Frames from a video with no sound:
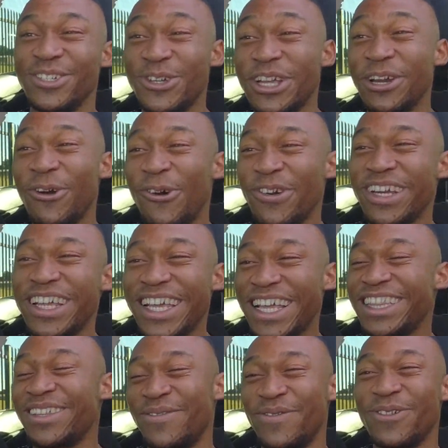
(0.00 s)
You can only
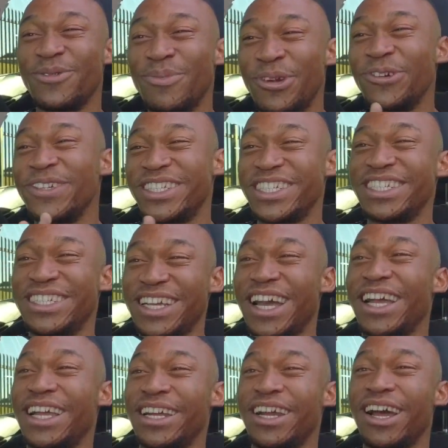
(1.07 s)
get the full-blown
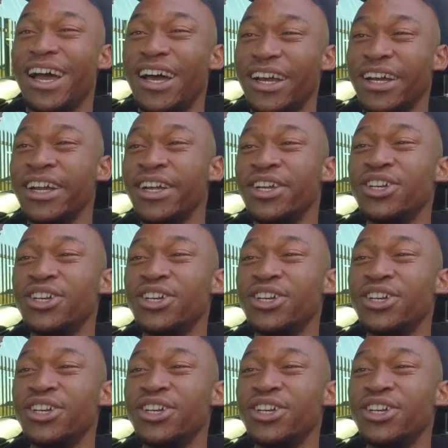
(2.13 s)
GTI and R.